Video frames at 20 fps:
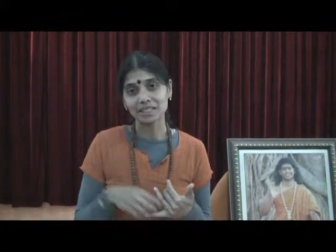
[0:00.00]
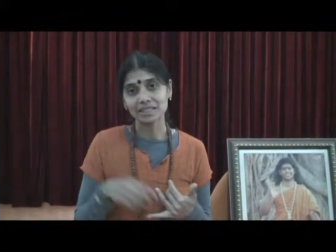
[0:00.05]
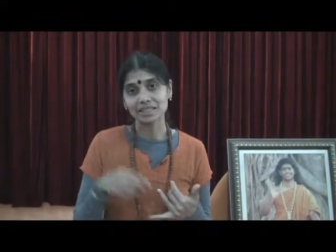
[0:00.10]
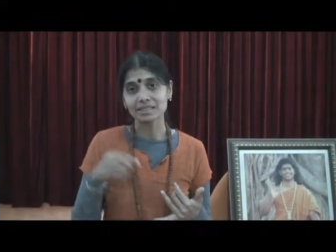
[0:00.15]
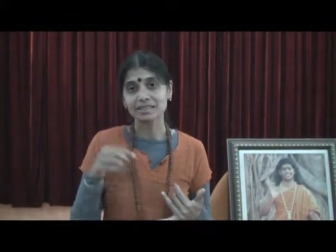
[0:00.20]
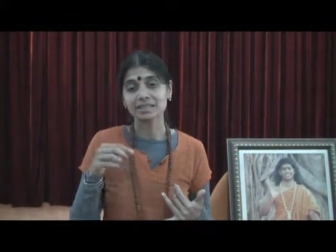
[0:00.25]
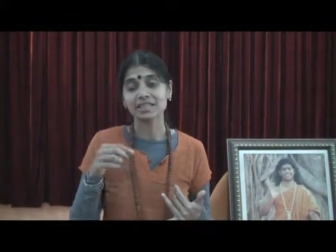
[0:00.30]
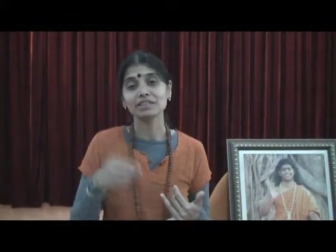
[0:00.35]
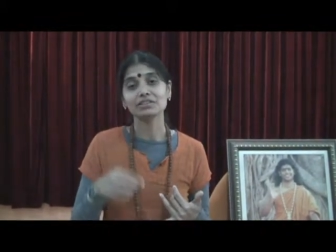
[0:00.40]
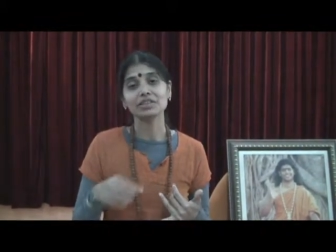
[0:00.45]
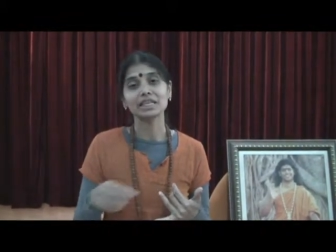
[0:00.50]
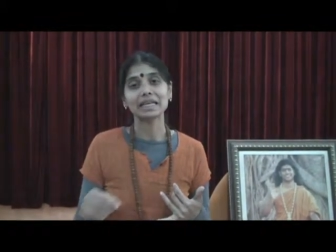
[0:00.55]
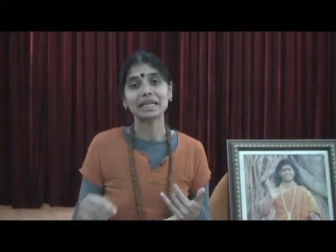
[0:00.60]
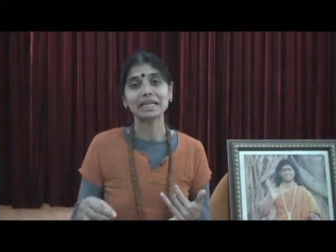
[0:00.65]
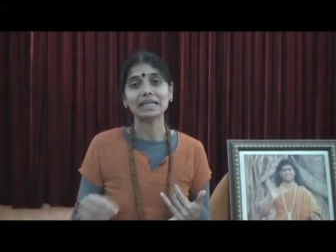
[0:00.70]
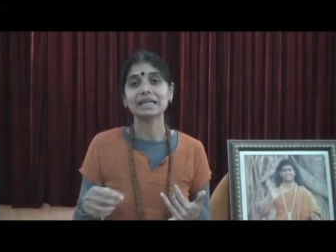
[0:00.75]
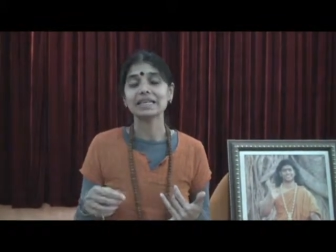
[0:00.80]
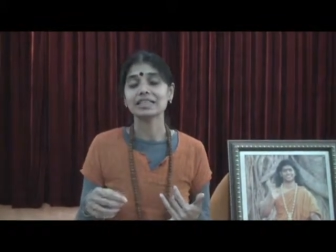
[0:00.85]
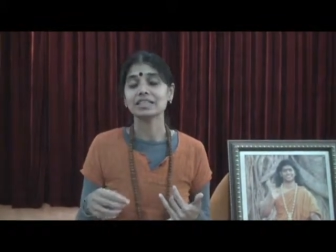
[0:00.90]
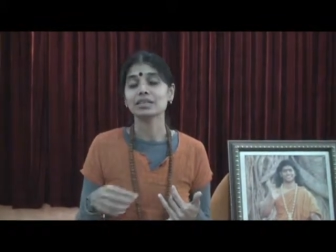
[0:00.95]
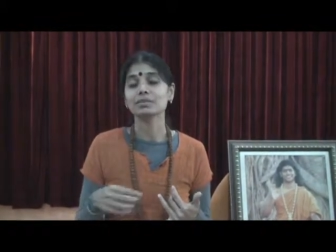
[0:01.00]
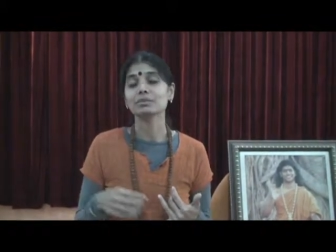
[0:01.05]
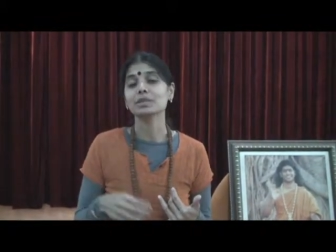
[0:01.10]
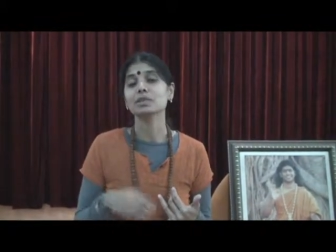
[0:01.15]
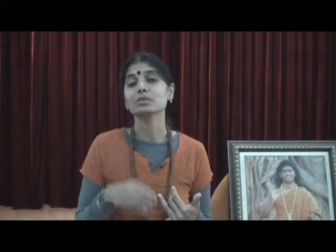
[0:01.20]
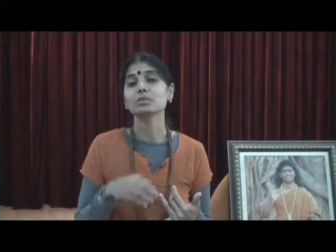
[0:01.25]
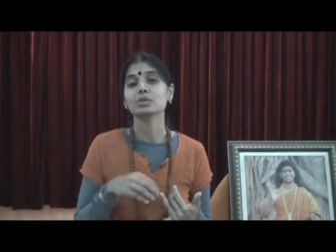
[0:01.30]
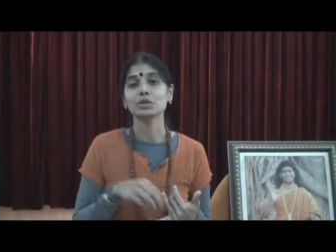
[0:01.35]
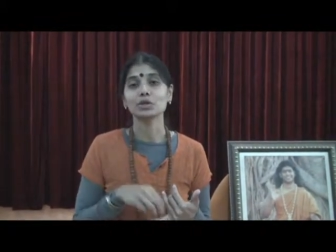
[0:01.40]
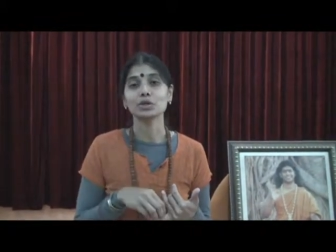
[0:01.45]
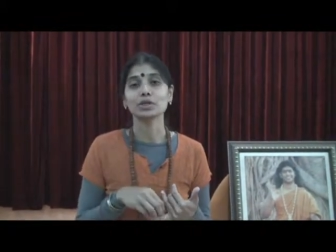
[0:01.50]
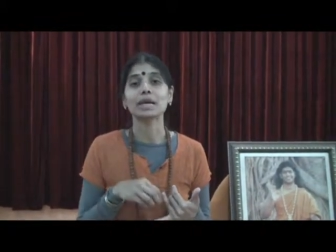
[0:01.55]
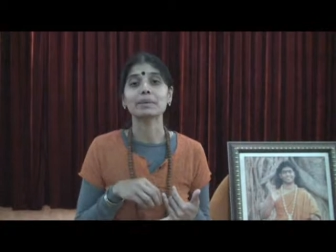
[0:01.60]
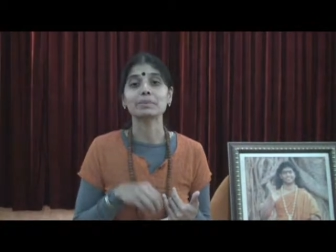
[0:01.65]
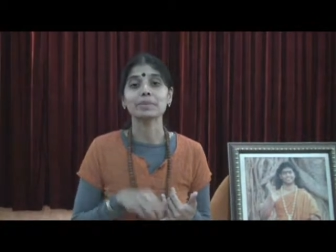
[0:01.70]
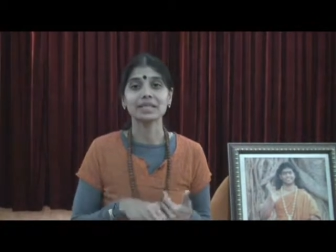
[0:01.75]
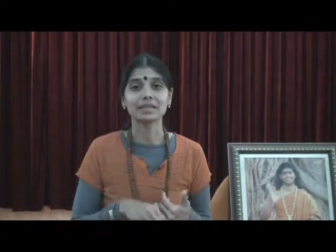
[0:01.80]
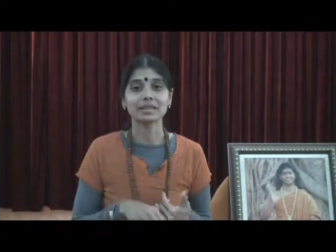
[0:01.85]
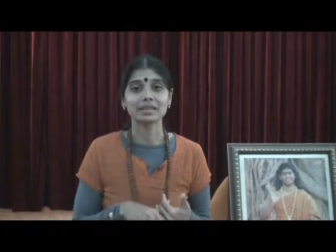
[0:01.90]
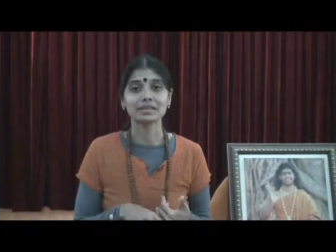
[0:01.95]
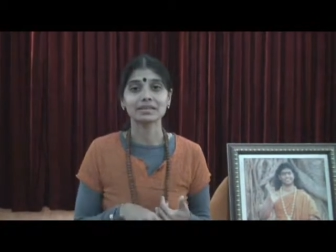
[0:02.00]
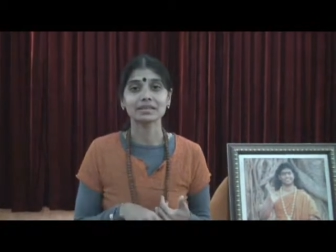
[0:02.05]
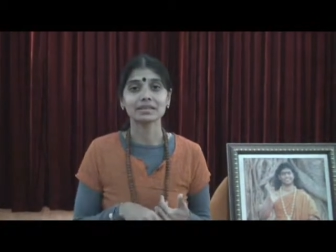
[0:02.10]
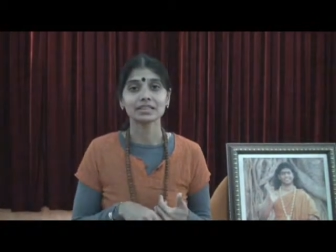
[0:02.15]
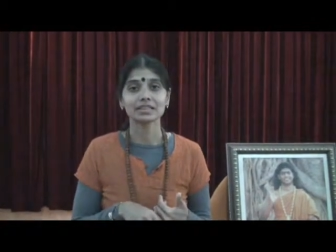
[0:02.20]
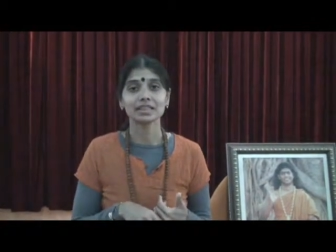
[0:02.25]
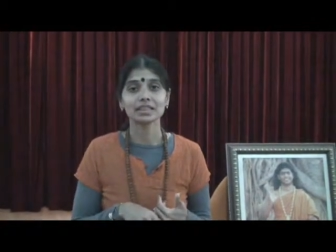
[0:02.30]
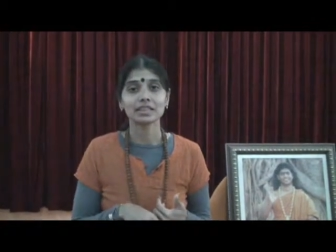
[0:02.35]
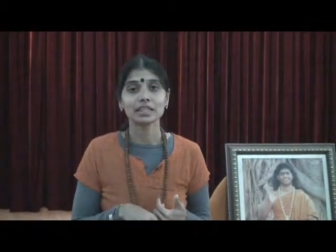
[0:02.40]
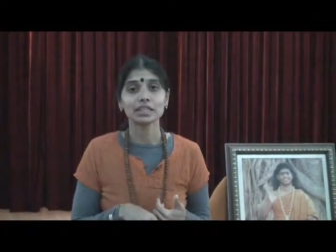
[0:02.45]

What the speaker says: that is a living enlightenment program in it.